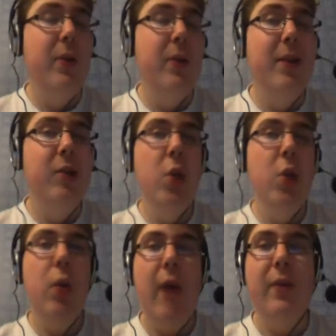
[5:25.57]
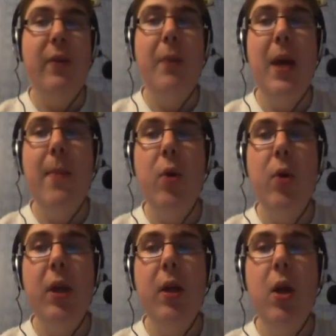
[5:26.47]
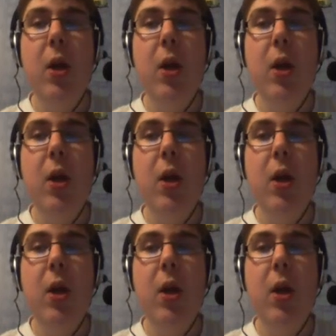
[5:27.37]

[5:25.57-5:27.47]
which means you would have to pay